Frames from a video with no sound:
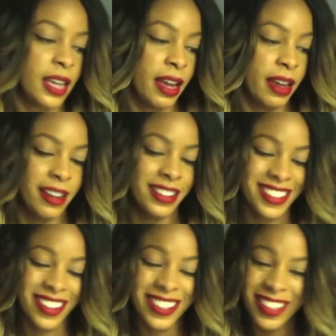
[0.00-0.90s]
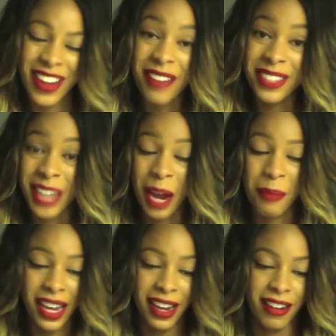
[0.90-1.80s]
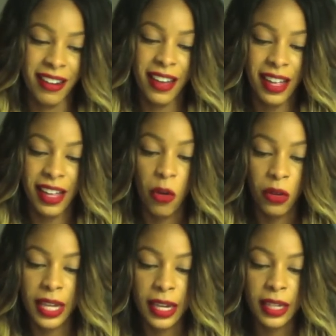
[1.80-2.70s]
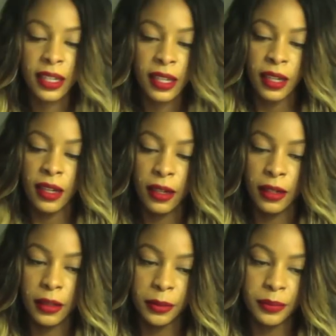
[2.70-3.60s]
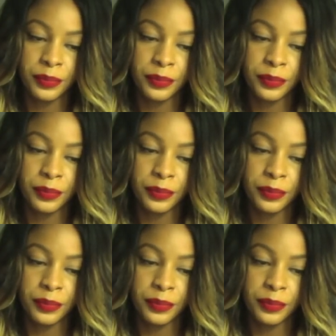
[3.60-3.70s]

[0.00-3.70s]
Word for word: and also I have to dye my hair a whole lot um,